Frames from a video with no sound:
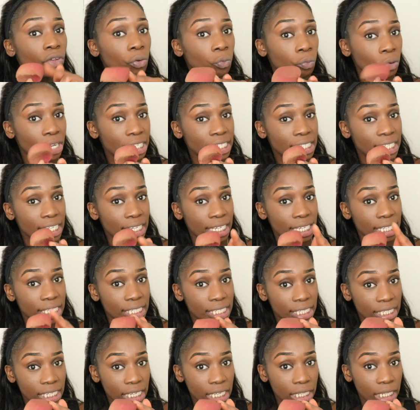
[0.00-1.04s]
was the
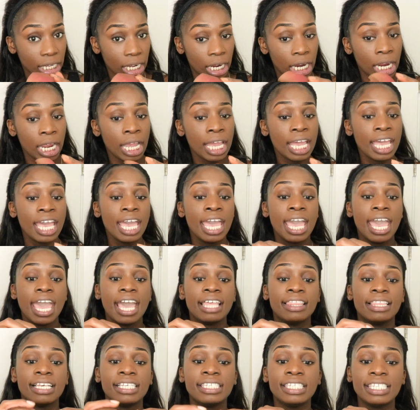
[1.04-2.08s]
concealer and the